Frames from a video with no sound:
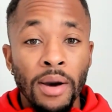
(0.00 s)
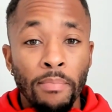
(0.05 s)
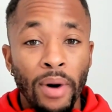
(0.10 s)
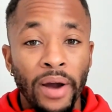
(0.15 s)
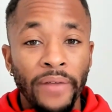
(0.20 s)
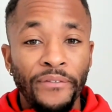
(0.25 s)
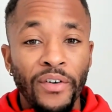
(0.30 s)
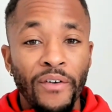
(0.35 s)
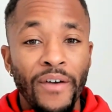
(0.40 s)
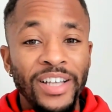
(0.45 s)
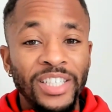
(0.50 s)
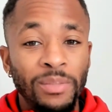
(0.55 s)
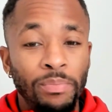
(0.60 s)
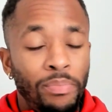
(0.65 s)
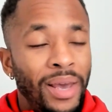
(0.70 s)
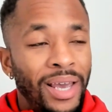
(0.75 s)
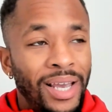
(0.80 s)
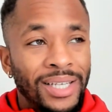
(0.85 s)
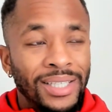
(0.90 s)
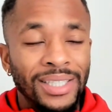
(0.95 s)
But for as
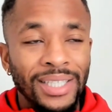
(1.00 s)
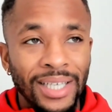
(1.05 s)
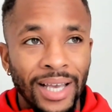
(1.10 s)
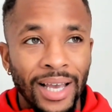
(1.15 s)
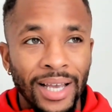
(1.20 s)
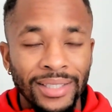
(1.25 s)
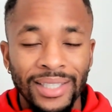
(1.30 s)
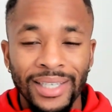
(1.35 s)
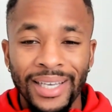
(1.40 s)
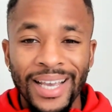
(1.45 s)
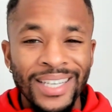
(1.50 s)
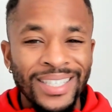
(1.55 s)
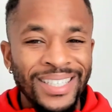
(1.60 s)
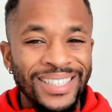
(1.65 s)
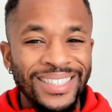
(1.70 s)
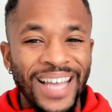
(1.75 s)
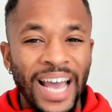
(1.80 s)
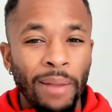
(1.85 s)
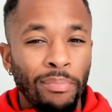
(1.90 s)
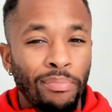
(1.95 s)
big as he is, he
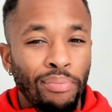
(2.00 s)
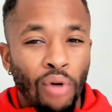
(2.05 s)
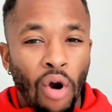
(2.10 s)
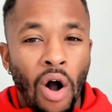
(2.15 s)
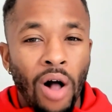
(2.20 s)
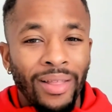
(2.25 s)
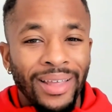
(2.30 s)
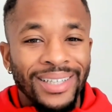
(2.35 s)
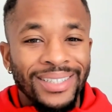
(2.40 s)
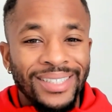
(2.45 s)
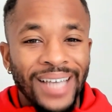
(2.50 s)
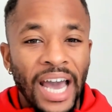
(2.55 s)
isn't that brawling